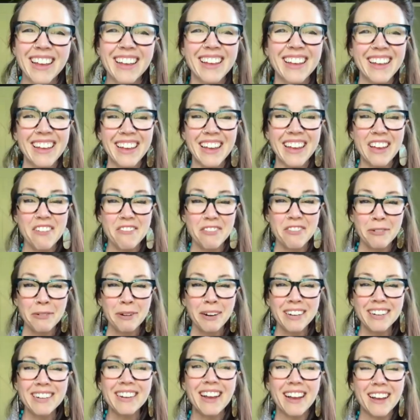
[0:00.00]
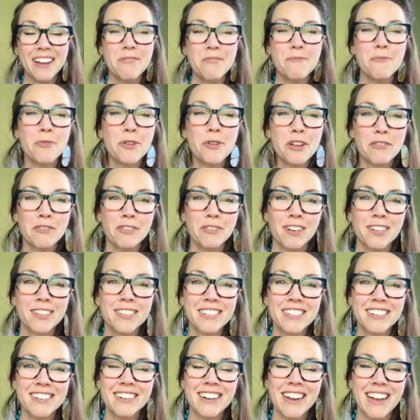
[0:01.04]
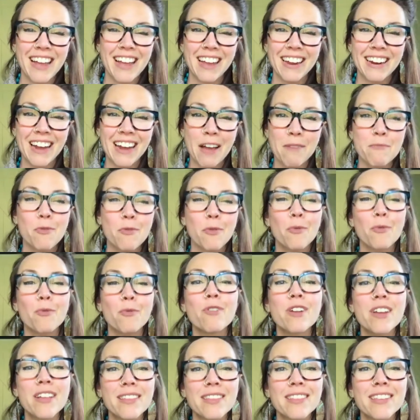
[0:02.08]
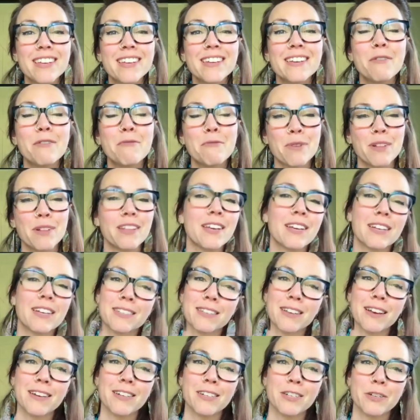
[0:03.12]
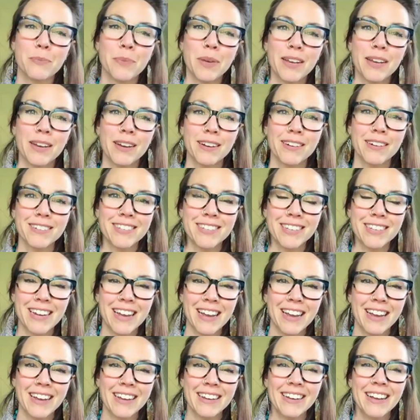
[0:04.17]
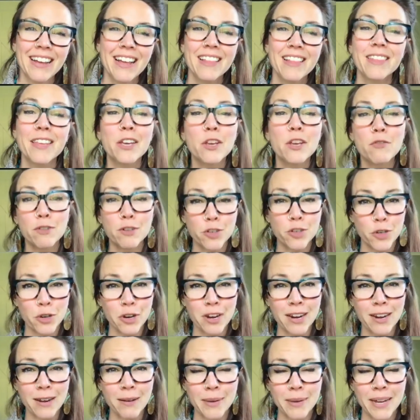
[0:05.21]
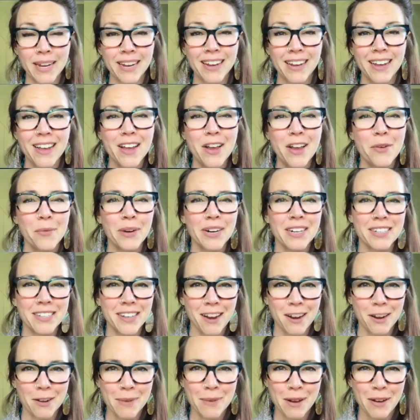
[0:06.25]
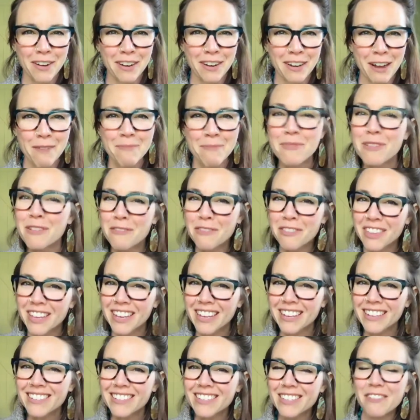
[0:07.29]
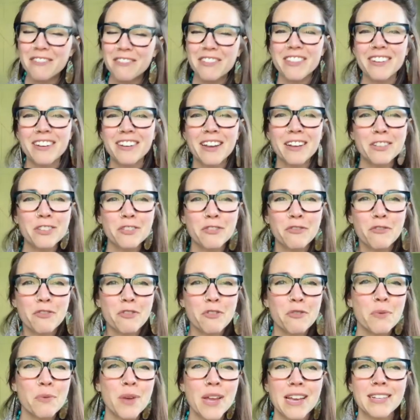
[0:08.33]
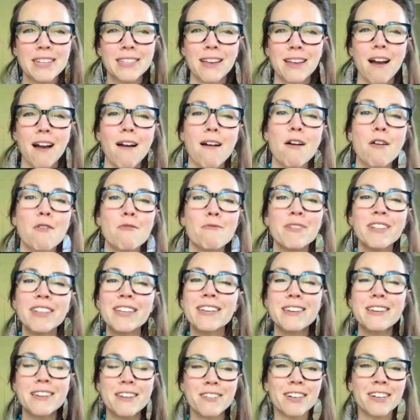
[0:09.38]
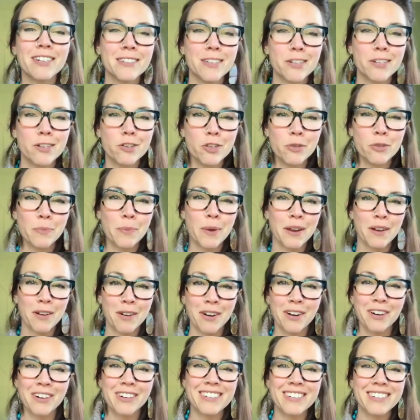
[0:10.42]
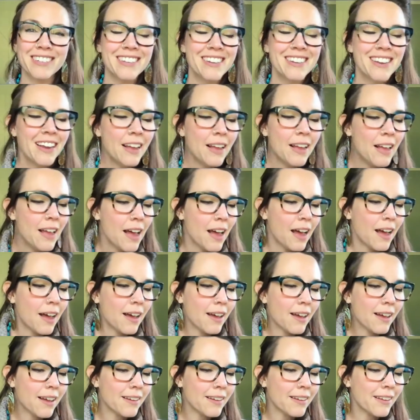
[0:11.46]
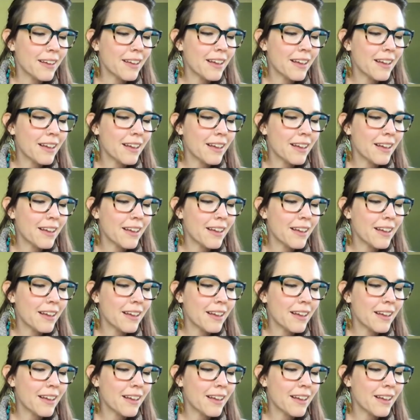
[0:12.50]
Hey everyone, I'm Rhia Foster and I'm really excited to be here today. Thank you for joining me. We're going to talk about a couple of things over the next few weeks that are really near and dear to my heart. I